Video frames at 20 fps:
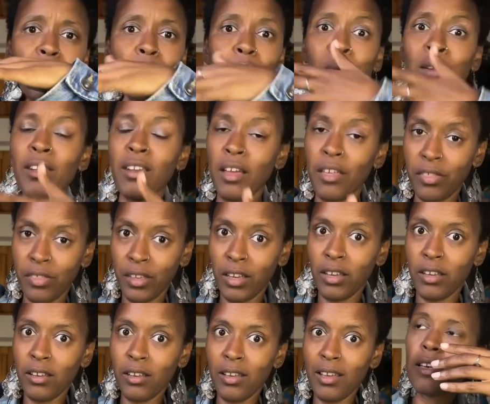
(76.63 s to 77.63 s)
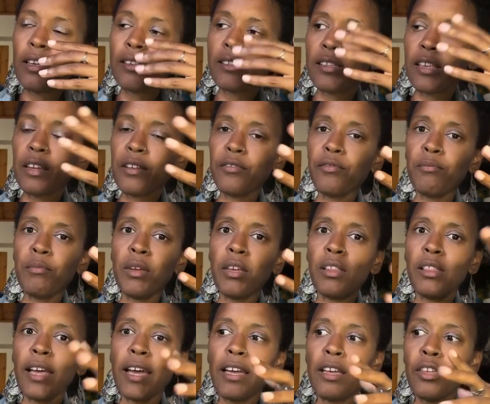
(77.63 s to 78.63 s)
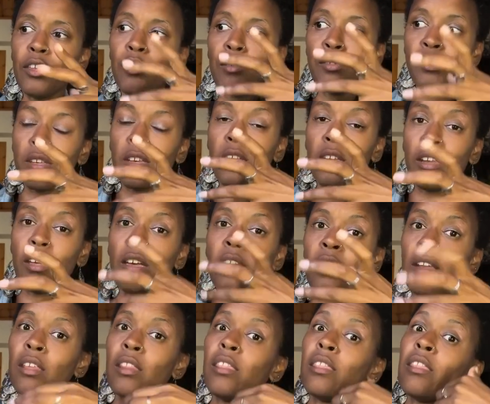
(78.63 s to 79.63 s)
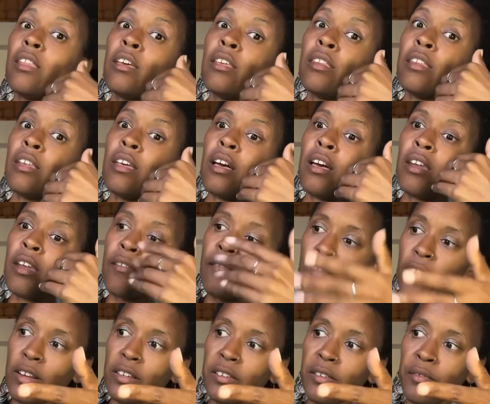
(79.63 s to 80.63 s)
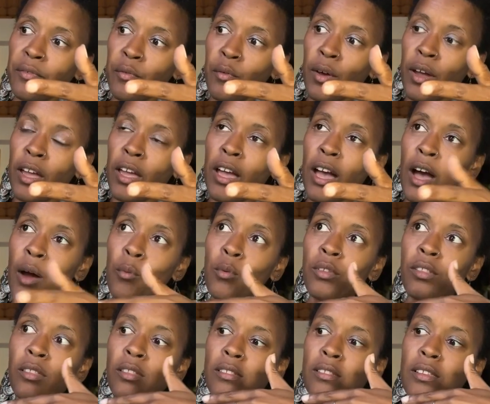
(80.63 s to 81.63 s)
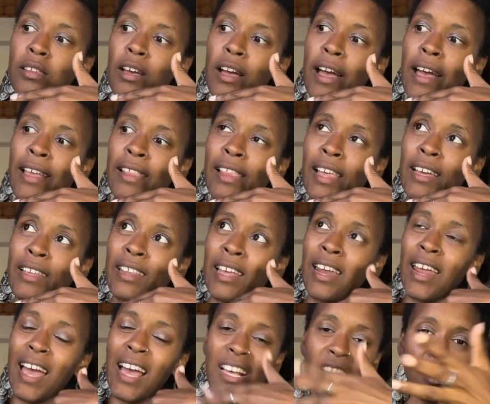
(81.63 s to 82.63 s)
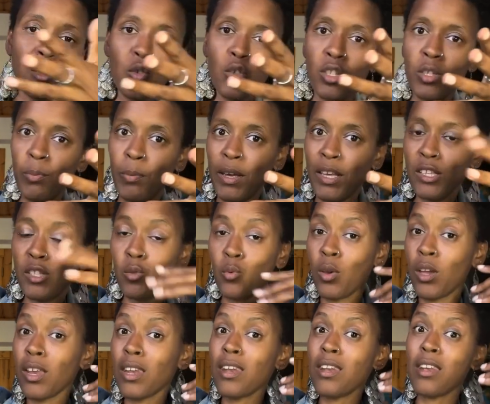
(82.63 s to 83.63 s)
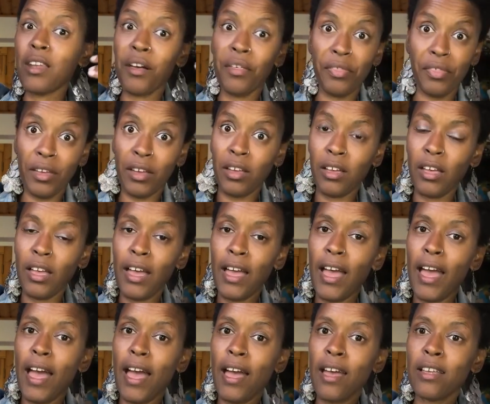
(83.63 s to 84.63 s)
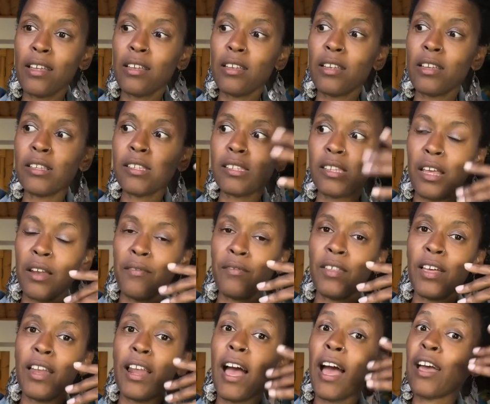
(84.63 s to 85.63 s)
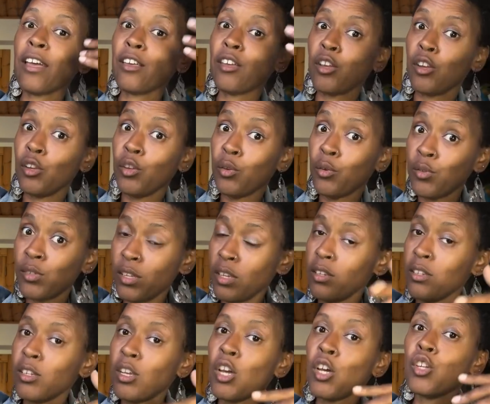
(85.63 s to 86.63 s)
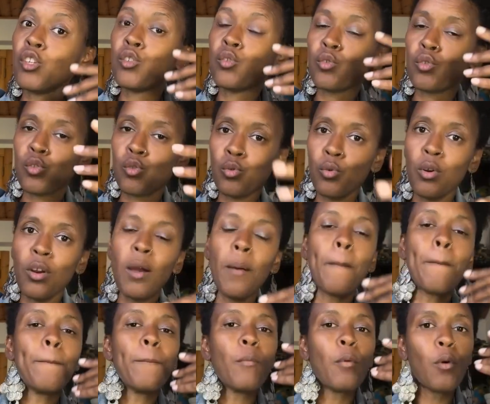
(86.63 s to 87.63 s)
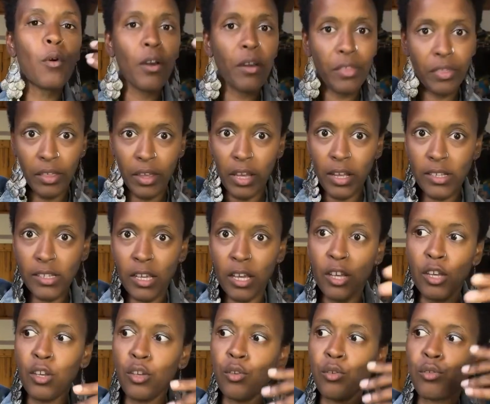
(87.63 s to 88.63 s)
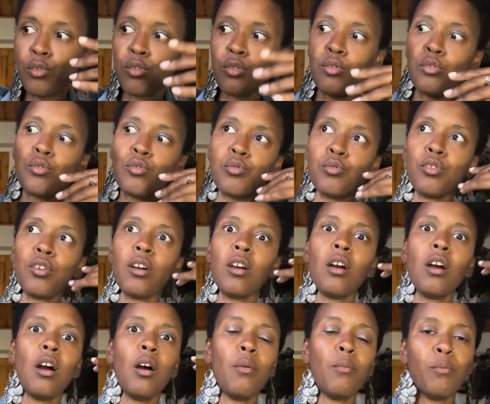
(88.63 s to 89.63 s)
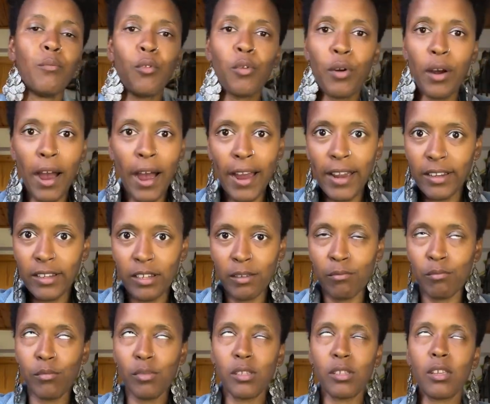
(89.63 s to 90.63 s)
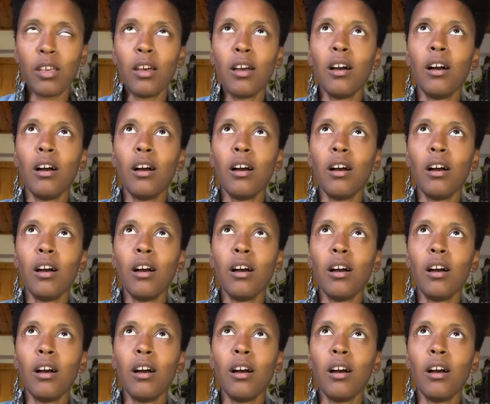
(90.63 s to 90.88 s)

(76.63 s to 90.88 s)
with nothing. Instead of me like using it in an effective way, I would have like that extra space doing nothing, and instead of that I could use it to store more things. I could use to store more items,